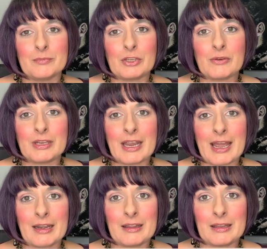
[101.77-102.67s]
you can
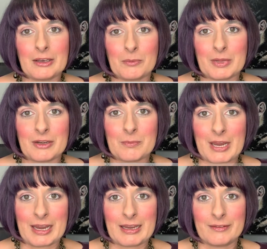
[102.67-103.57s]
add a little bit of
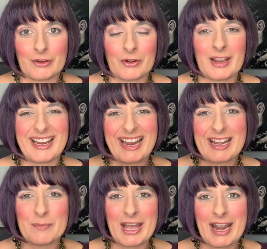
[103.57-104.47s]
baking soda,
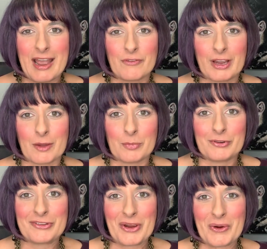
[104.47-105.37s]
again about a half a cup or
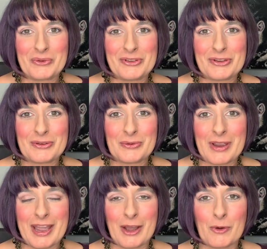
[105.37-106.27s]
so, to
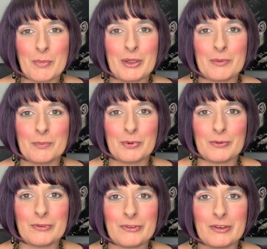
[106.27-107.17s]
help
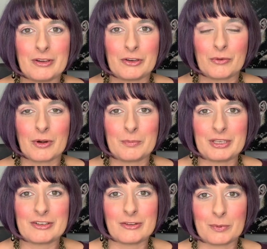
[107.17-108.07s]
boost your
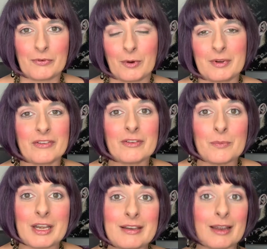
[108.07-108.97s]
bleach's performance, because
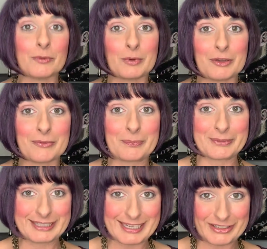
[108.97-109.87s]
many times we use
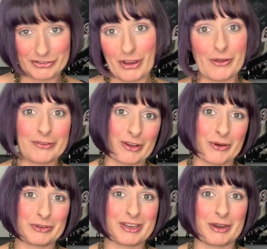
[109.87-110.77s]
bleach
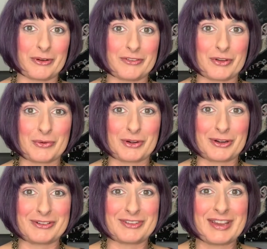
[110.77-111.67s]
also to get rid of
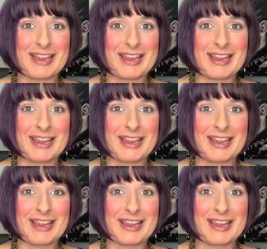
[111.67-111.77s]
odors.